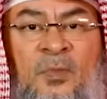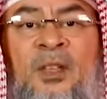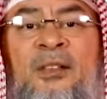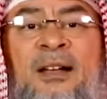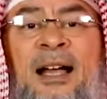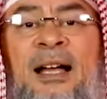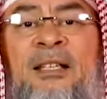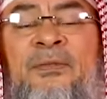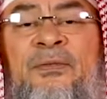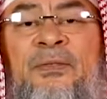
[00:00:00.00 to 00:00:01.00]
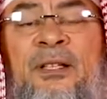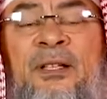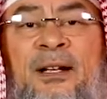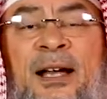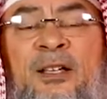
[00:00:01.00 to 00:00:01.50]
There, have,
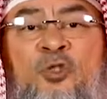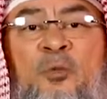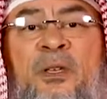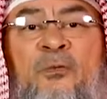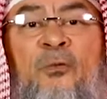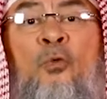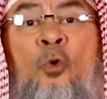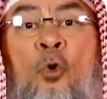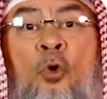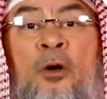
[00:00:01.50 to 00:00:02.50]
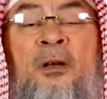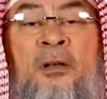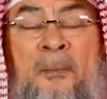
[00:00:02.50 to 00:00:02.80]
there has to be four